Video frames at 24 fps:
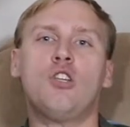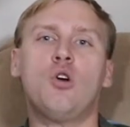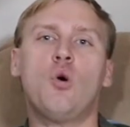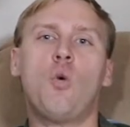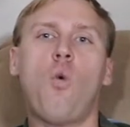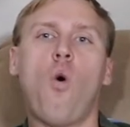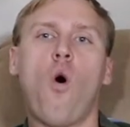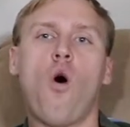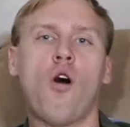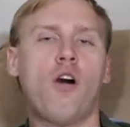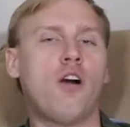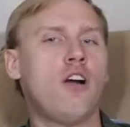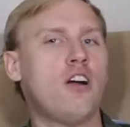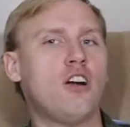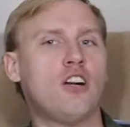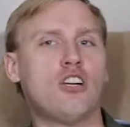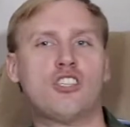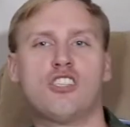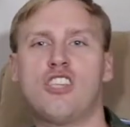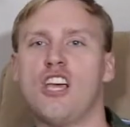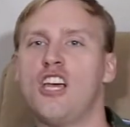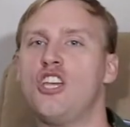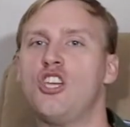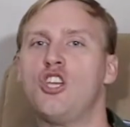the
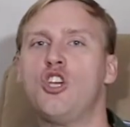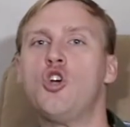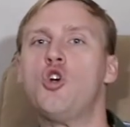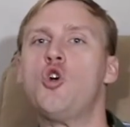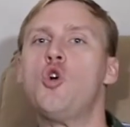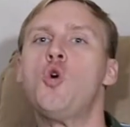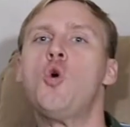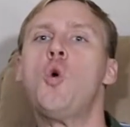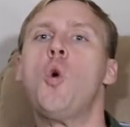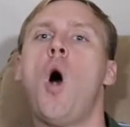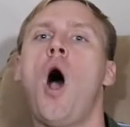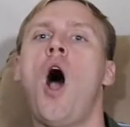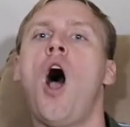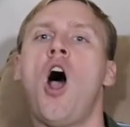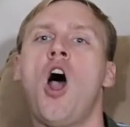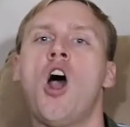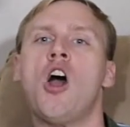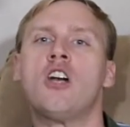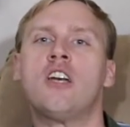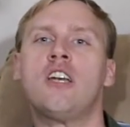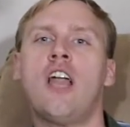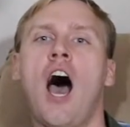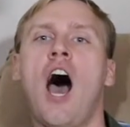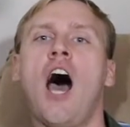warriors that you
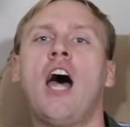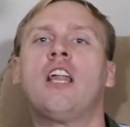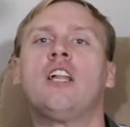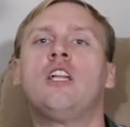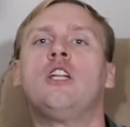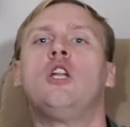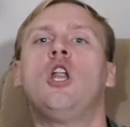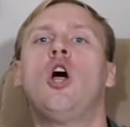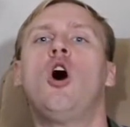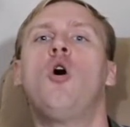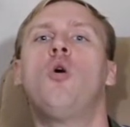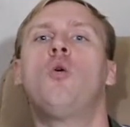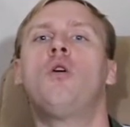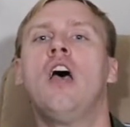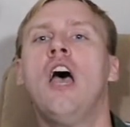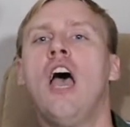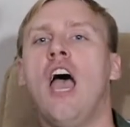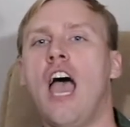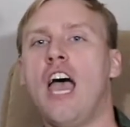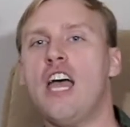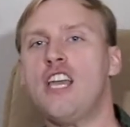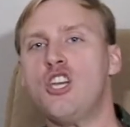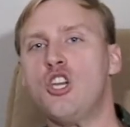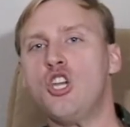are not alone
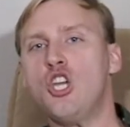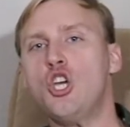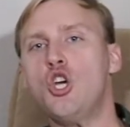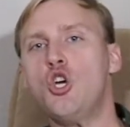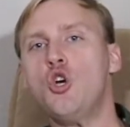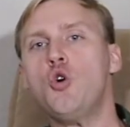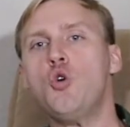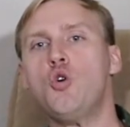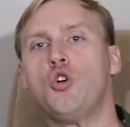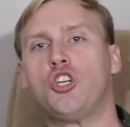and you